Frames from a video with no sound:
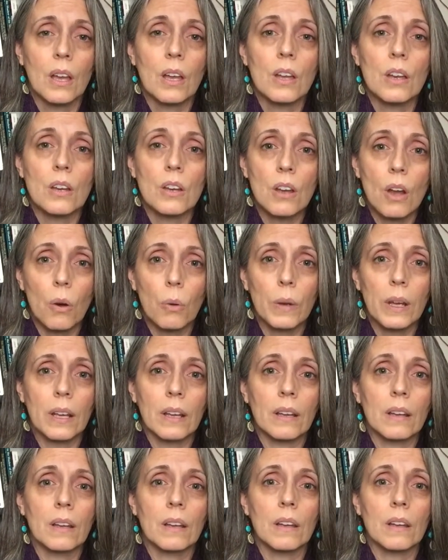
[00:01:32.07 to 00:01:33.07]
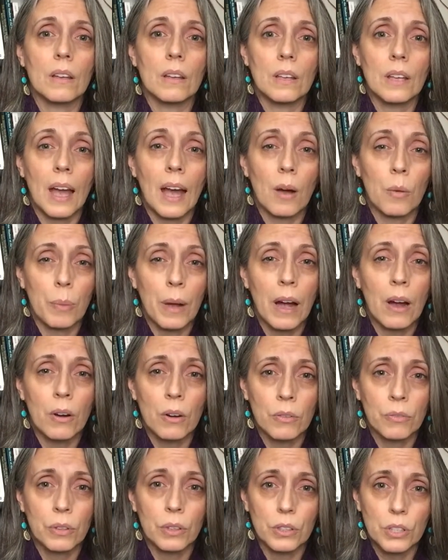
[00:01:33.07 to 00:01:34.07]
knowing how
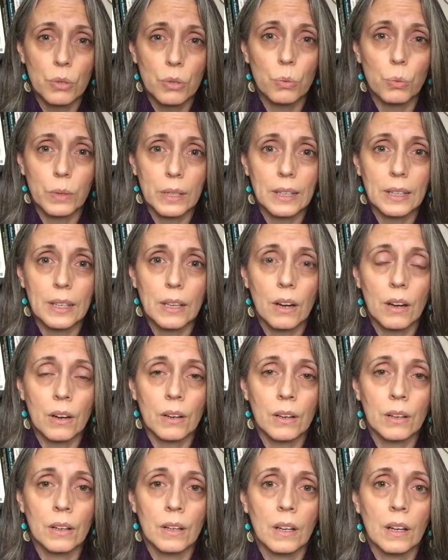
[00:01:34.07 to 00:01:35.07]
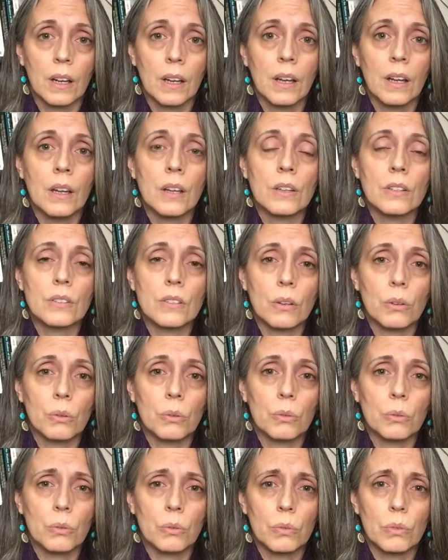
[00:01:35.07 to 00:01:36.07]
powerful you really are.
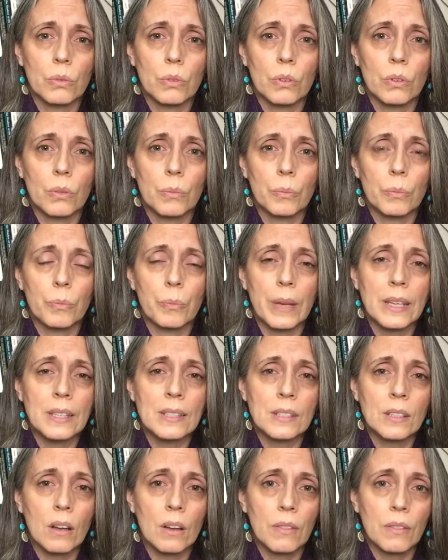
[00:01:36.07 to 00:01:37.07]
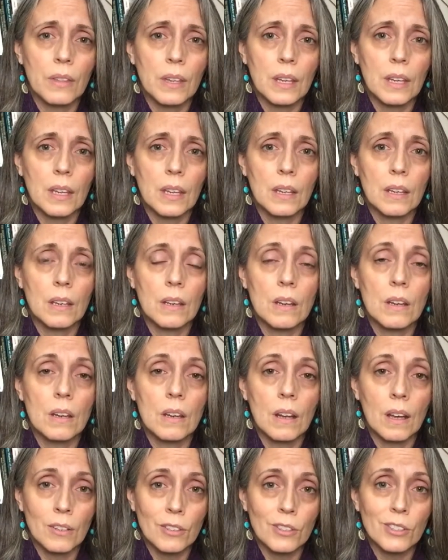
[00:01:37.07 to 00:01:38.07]
So based on the
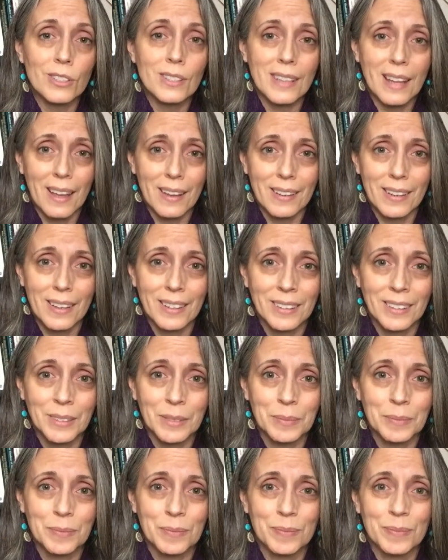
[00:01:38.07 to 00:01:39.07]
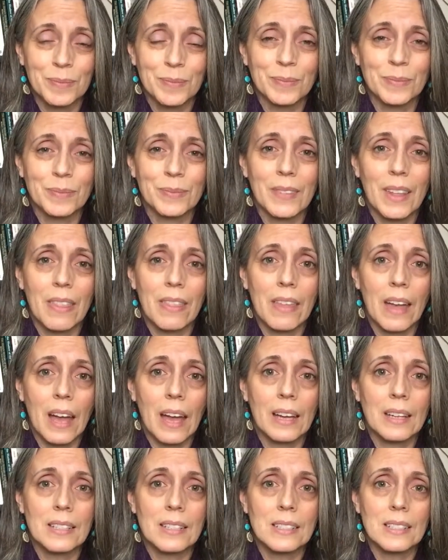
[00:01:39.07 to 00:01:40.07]
understanding
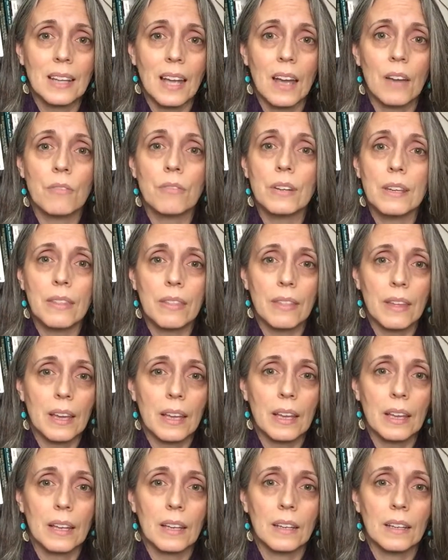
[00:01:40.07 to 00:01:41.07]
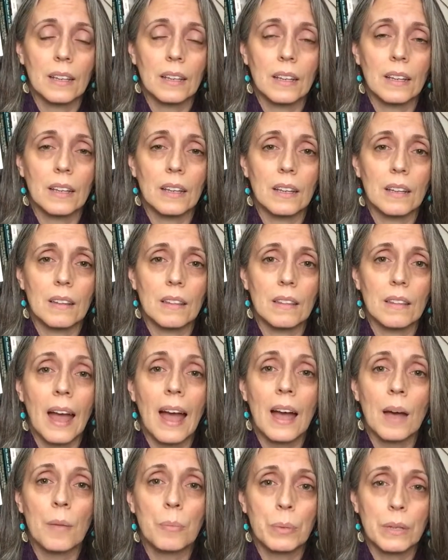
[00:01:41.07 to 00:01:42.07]
that everything
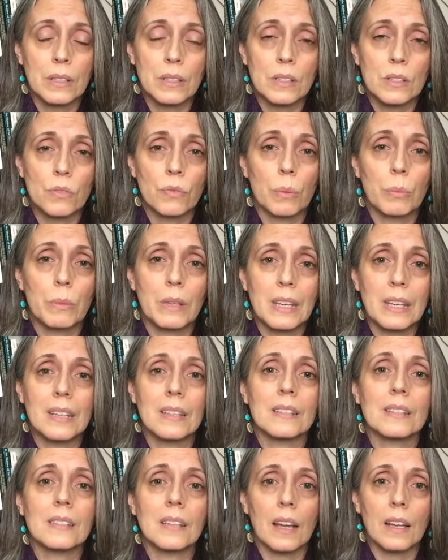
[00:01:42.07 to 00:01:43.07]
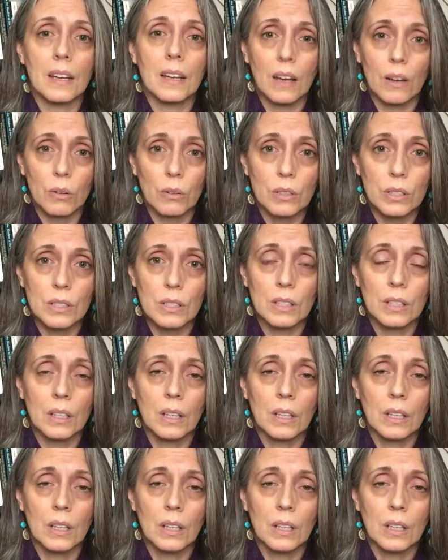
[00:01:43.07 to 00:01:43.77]
happens from the inside out,